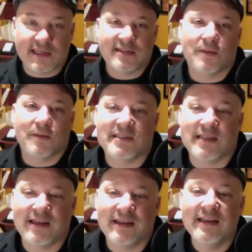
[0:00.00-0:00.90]
That's always
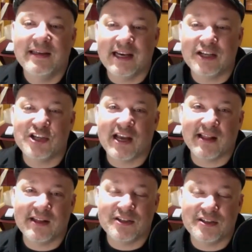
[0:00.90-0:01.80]
a
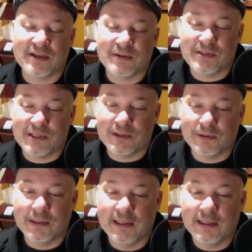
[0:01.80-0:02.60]
challenge. So to